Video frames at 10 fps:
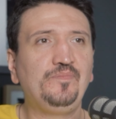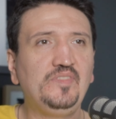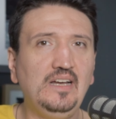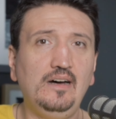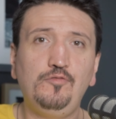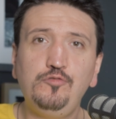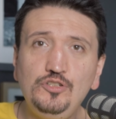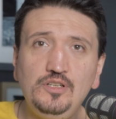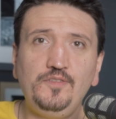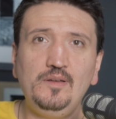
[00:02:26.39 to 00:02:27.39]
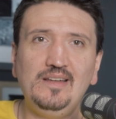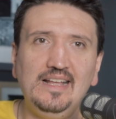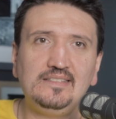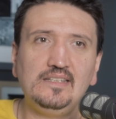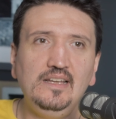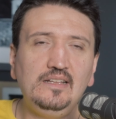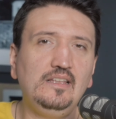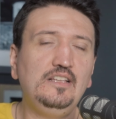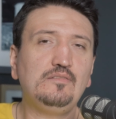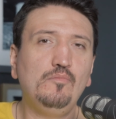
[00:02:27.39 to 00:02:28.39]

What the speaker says: the Fujifilm lens, it is